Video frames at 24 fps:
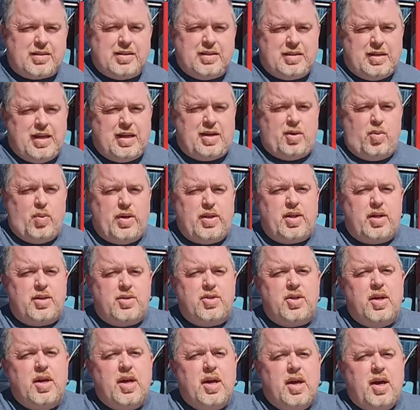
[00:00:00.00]
to take it with us
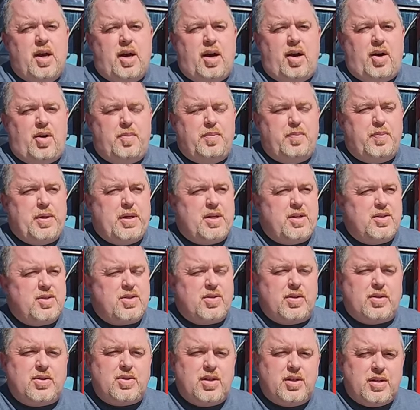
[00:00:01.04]
um, because
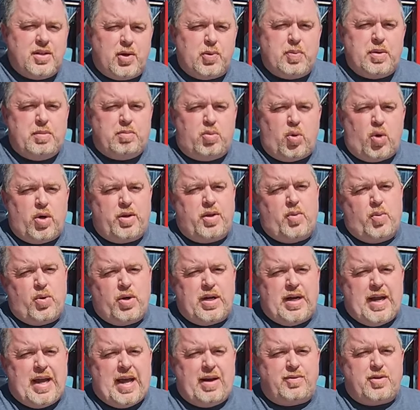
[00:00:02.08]
there is a little bit more that we're
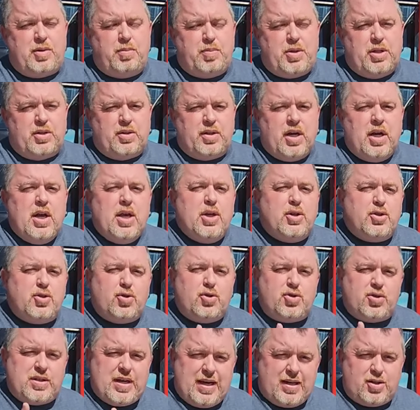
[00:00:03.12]
going to have to build. So
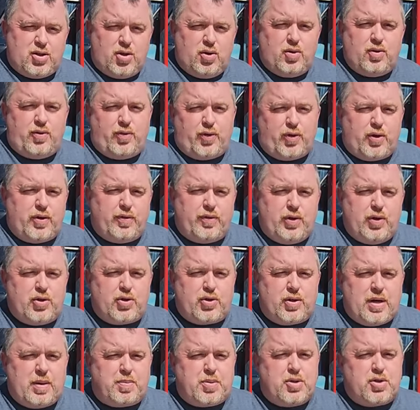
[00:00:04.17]
stay tuned for a
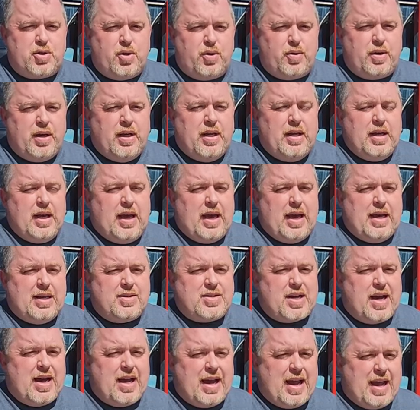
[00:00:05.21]
future episode, as
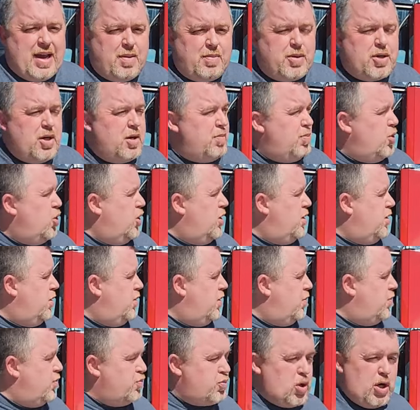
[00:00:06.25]
I am going to put
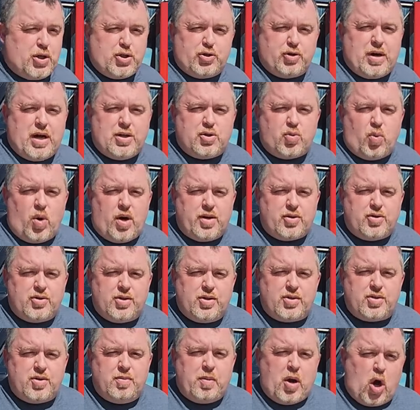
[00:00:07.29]
pressurized water
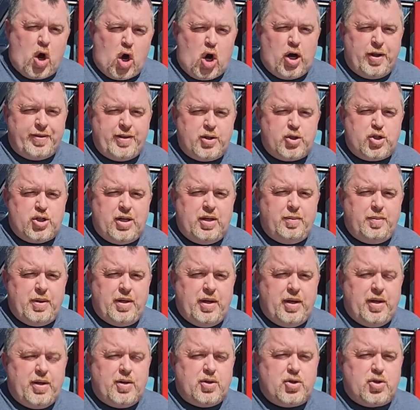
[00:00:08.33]
system on the Jeep
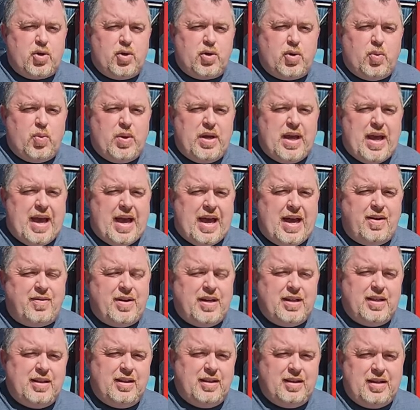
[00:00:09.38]
so that we have
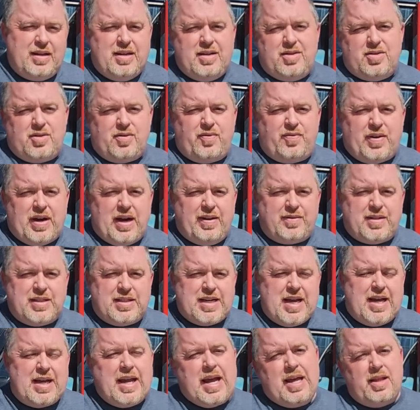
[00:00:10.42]
at least five to
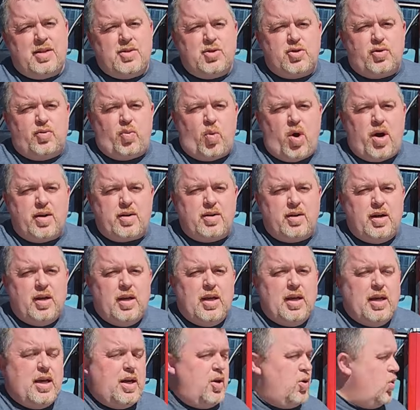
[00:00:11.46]
ten gallons of water
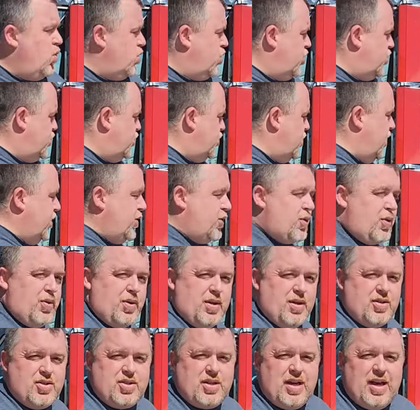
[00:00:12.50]
in order to run through
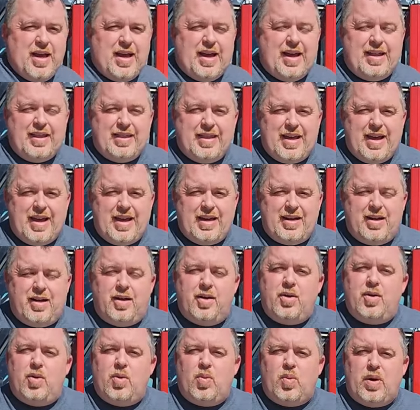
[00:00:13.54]
this. And then
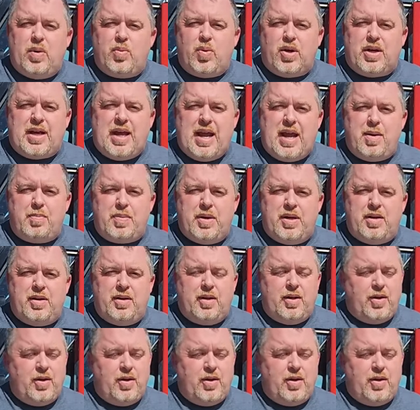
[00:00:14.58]
when we're camping,